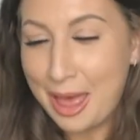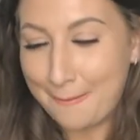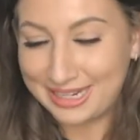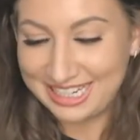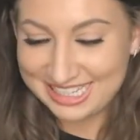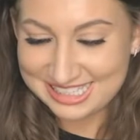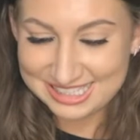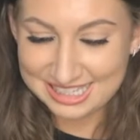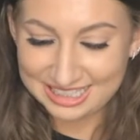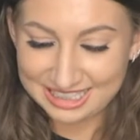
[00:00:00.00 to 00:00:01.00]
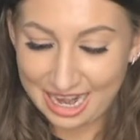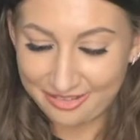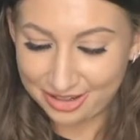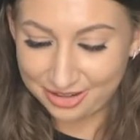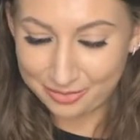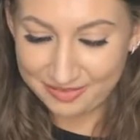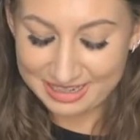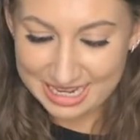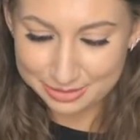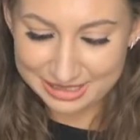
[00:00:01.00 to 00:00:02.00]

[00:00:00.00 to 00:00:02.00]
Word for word: But let's carry on with the next one.